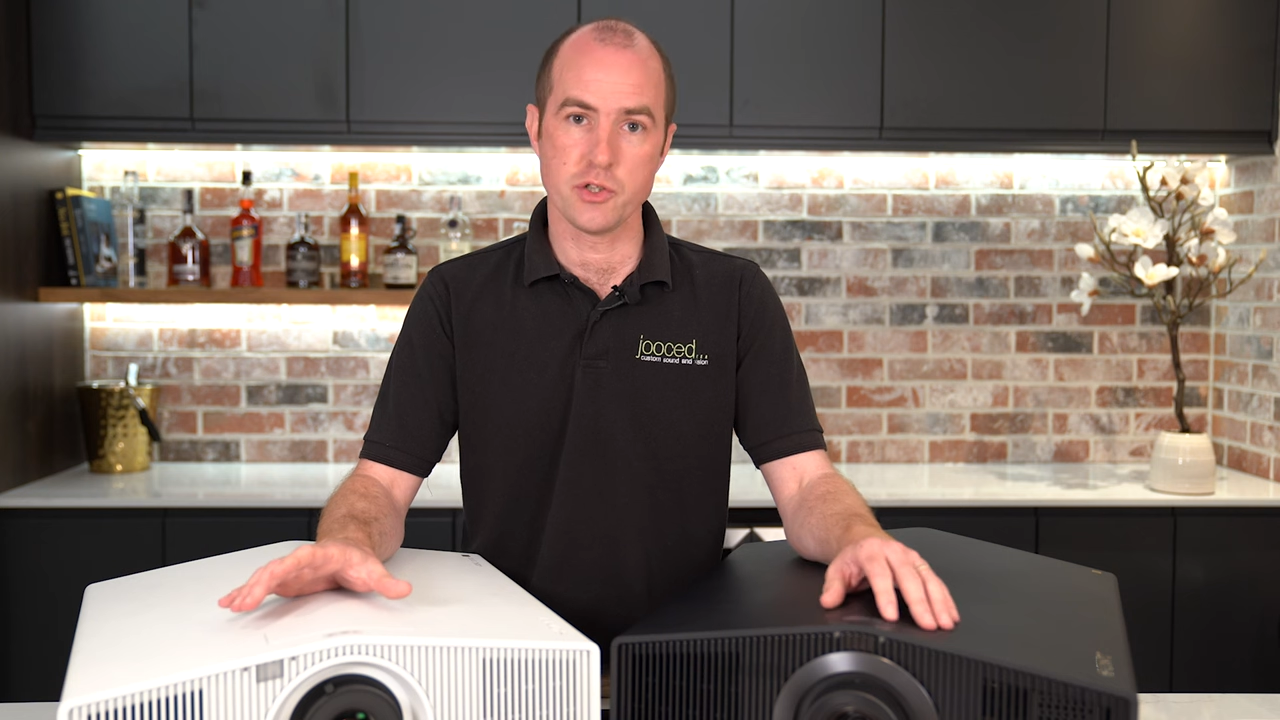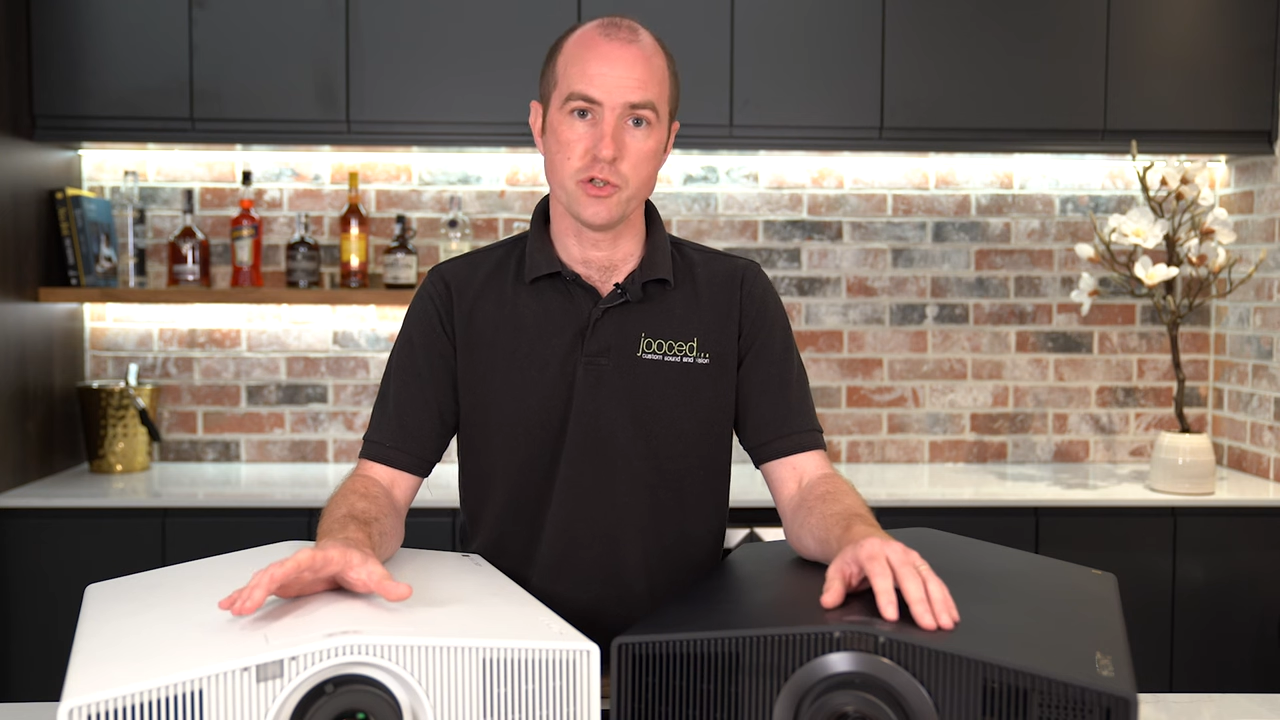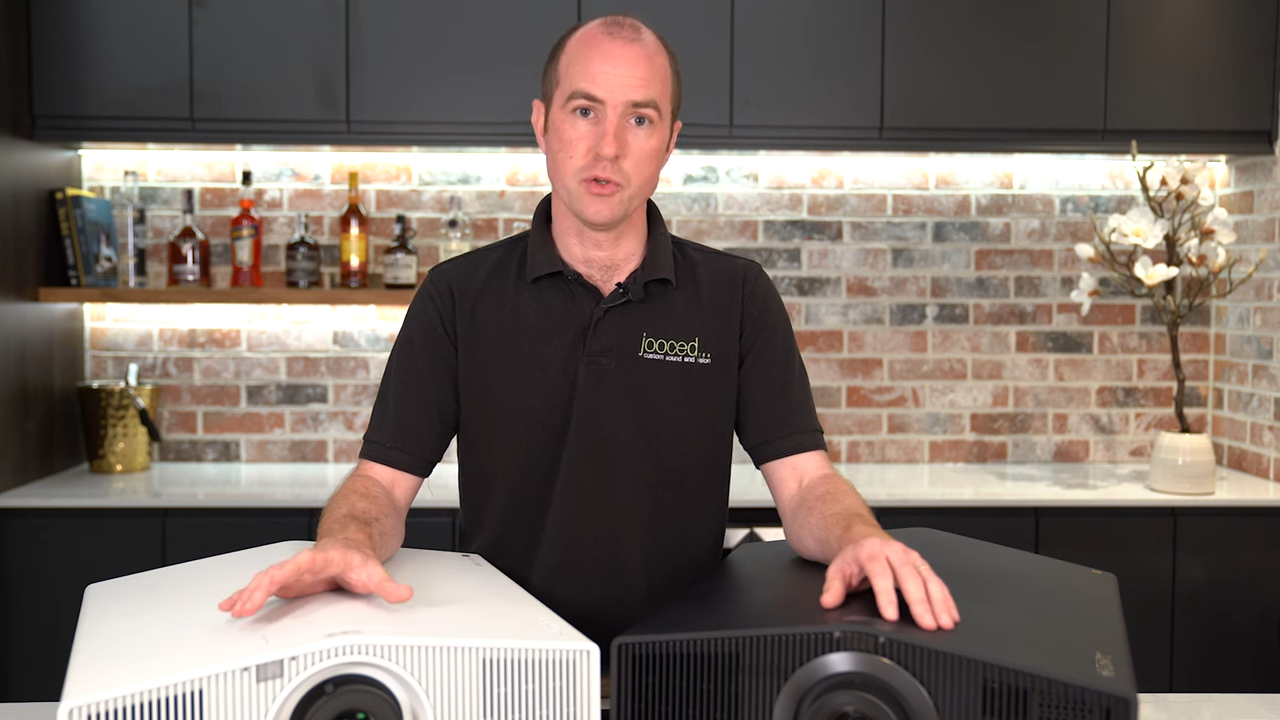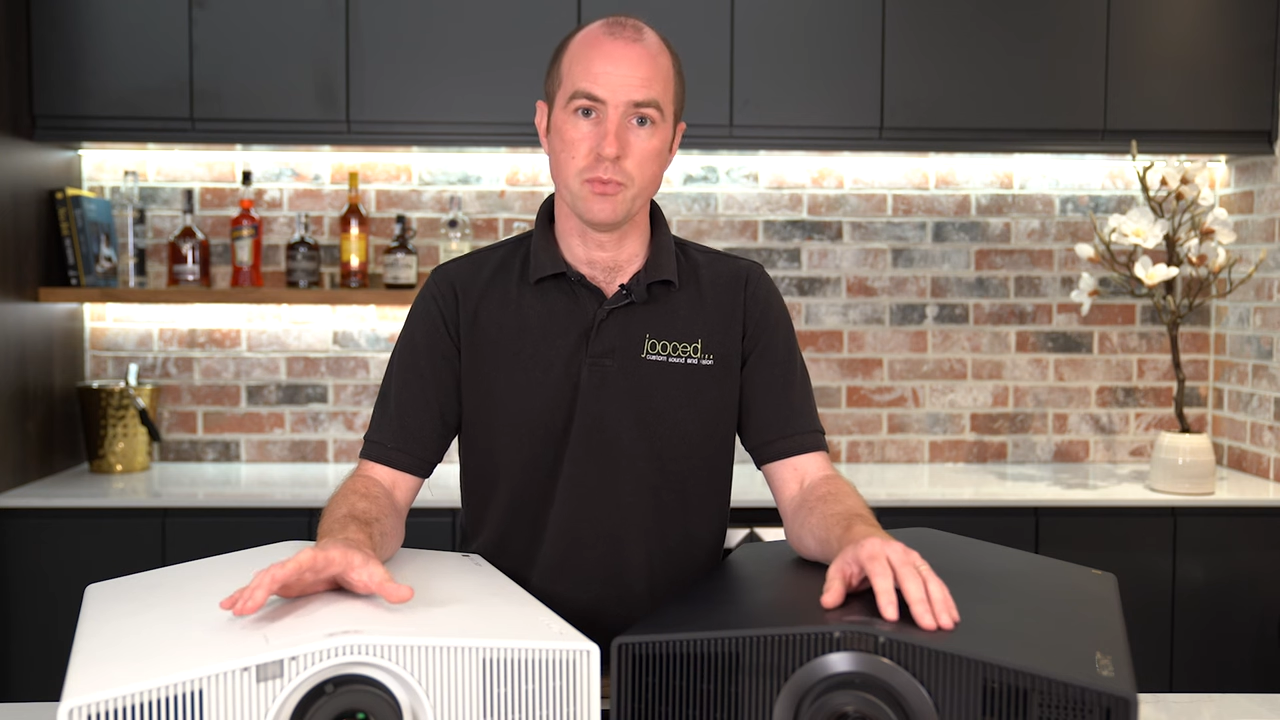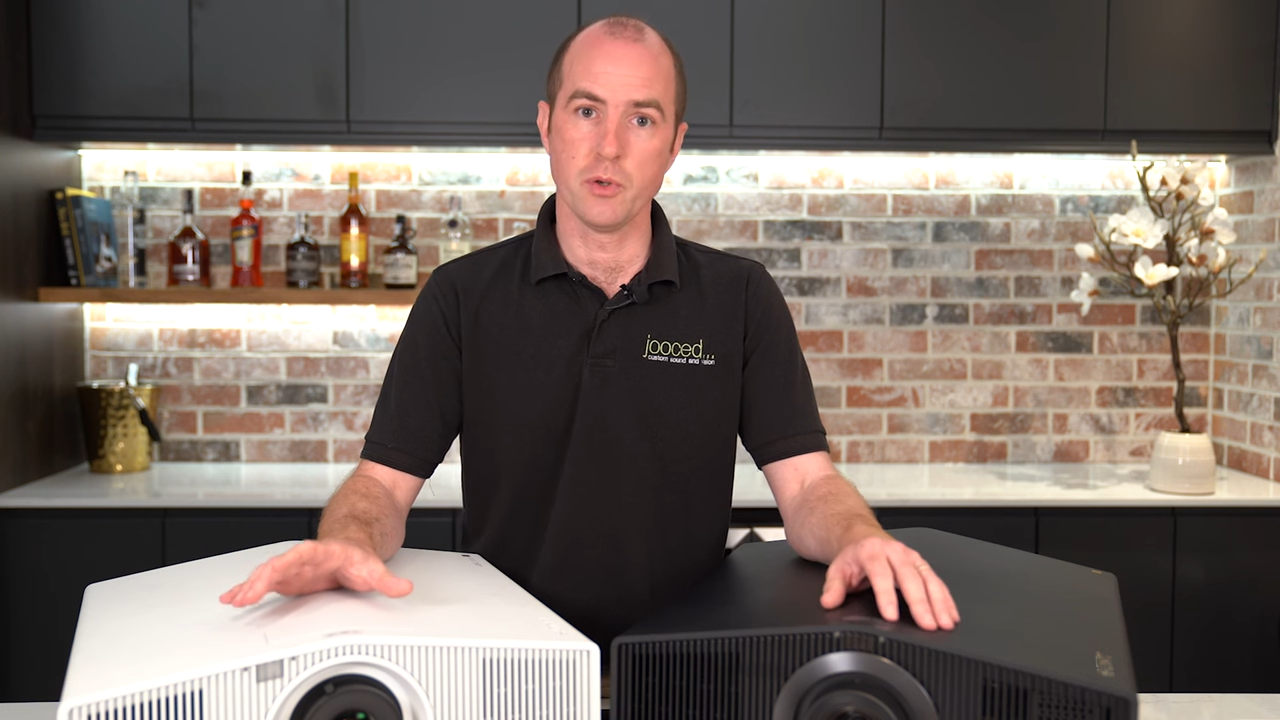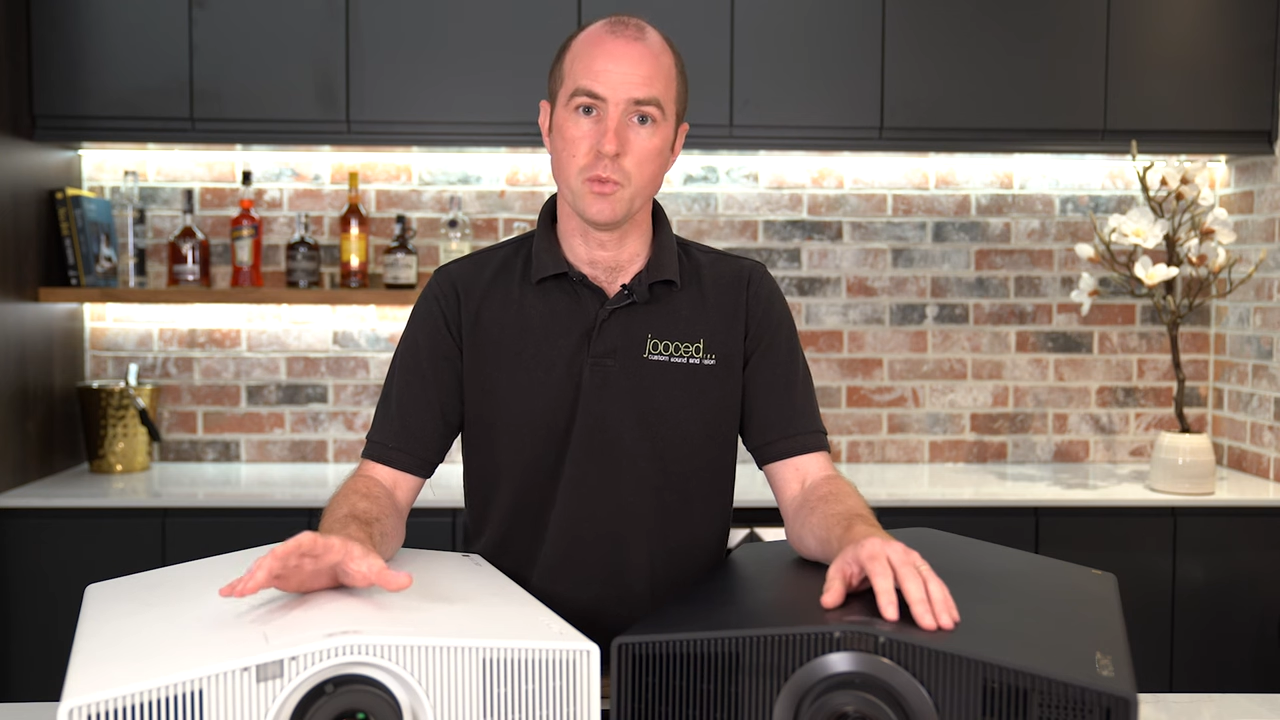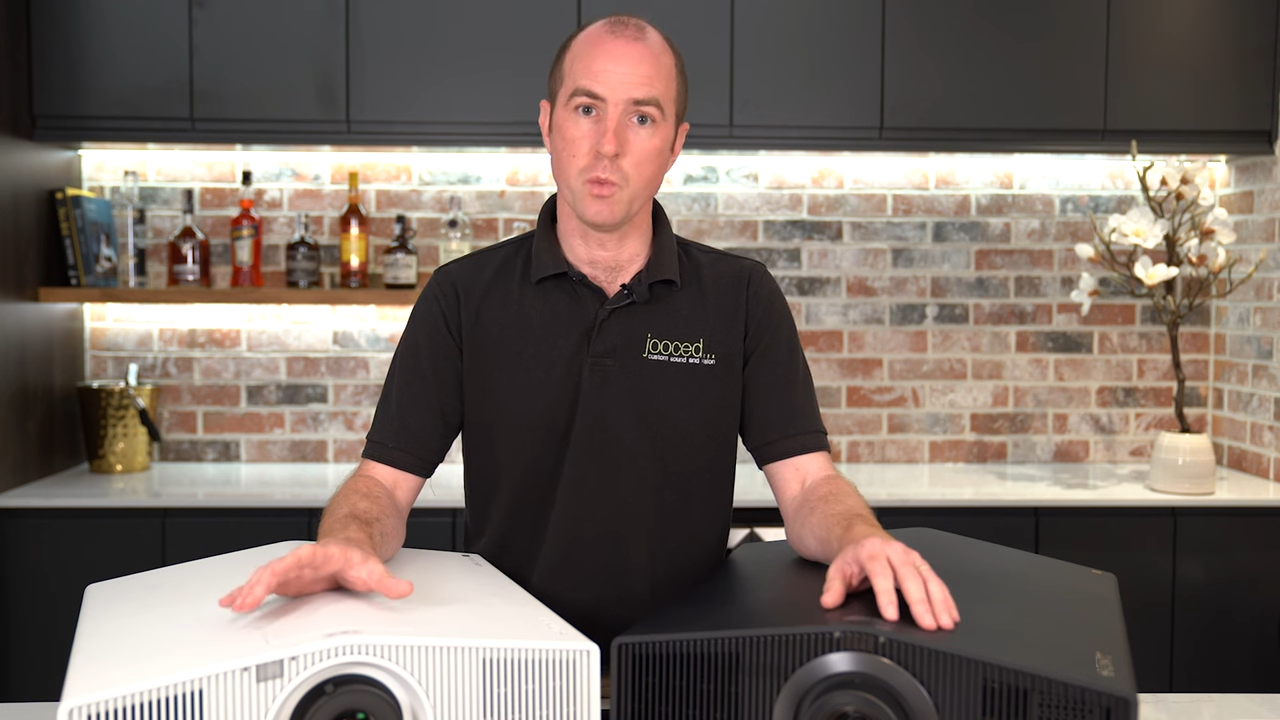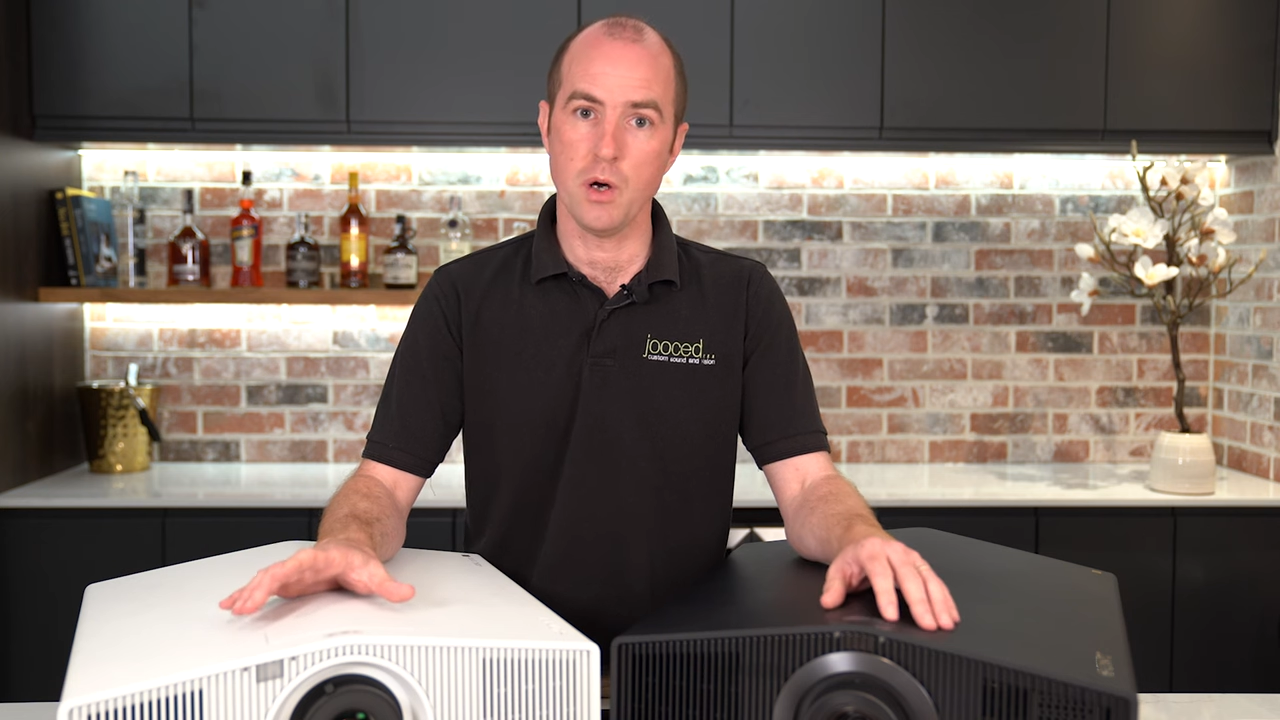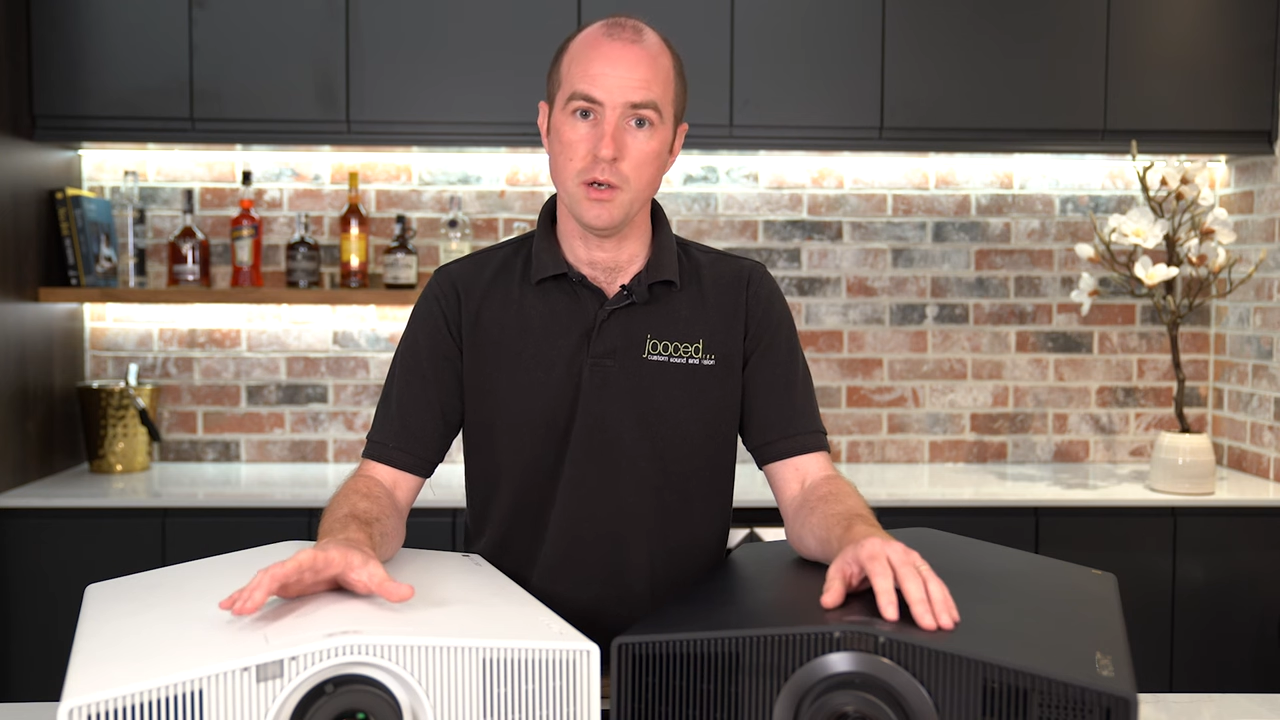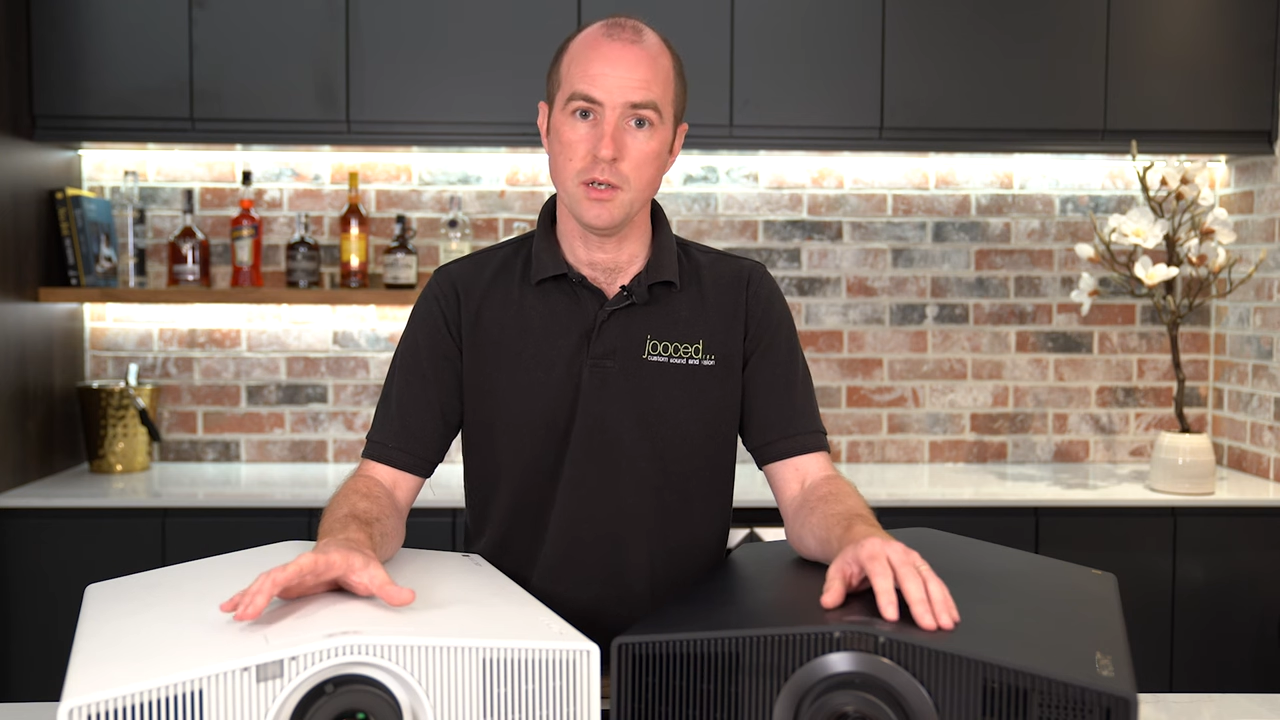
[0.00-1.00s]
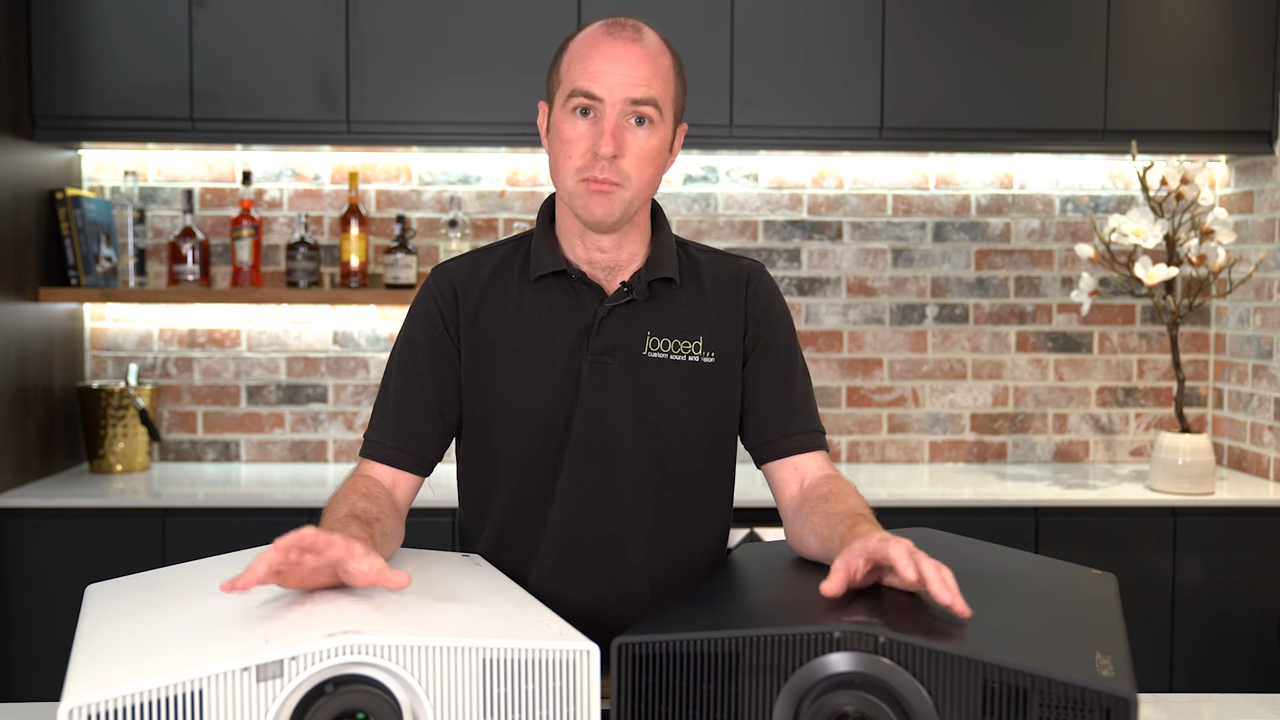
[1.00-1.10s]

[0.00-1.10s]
2.1,